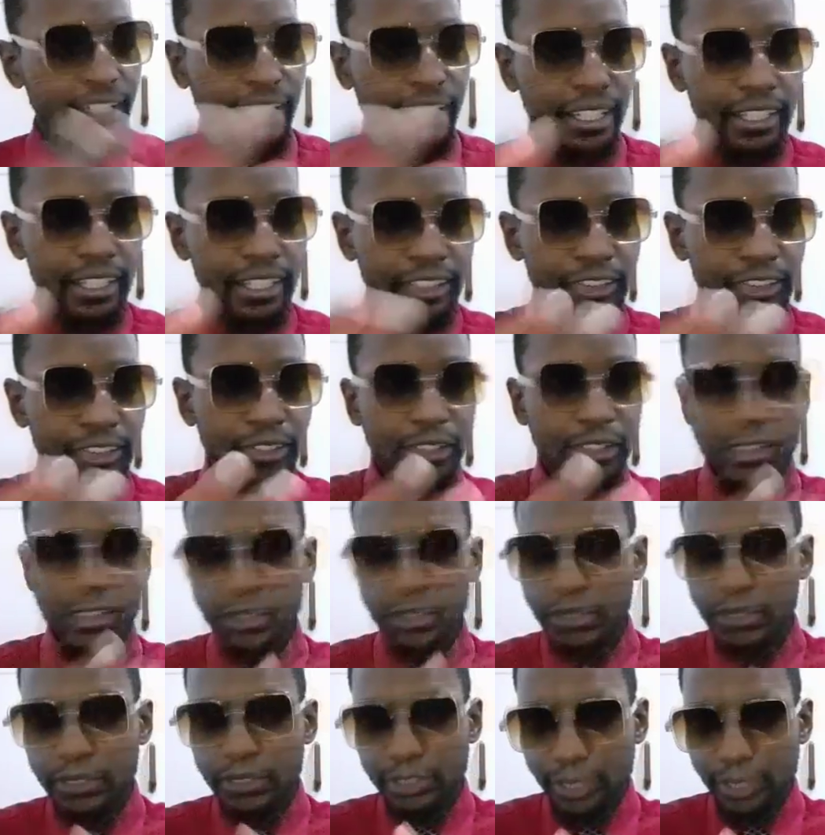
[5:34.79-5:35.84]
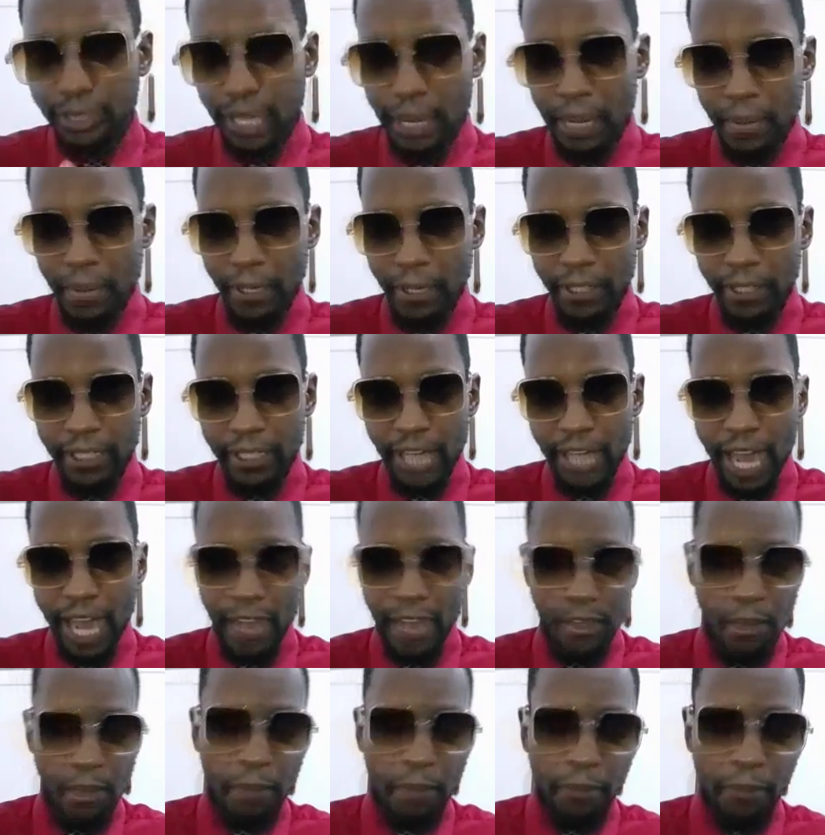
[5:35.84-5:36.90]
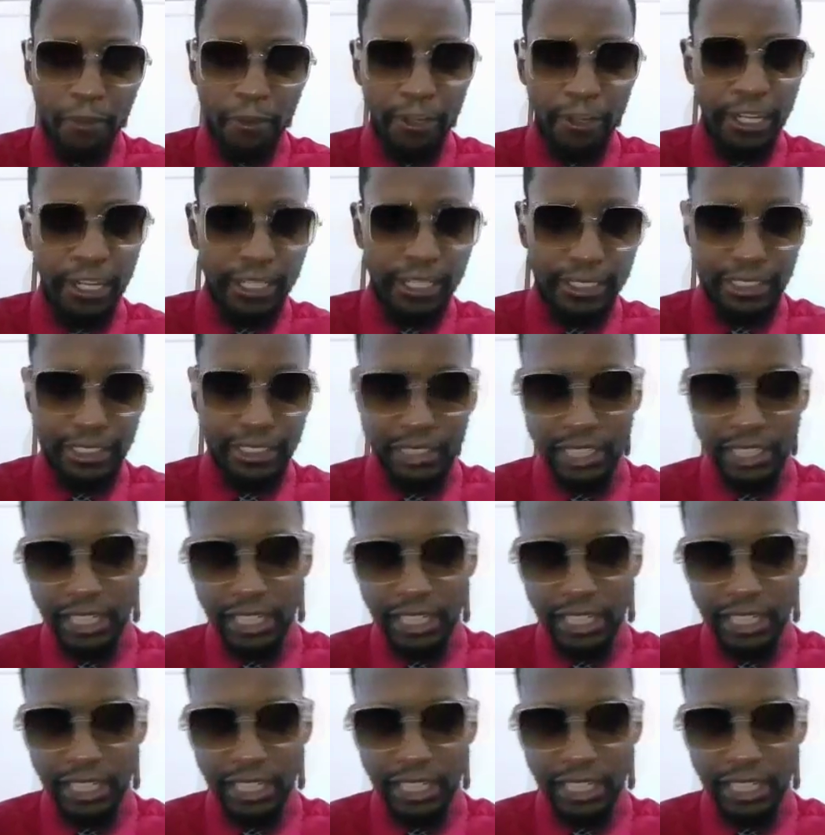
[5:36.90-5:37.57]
And so you could talk about how your product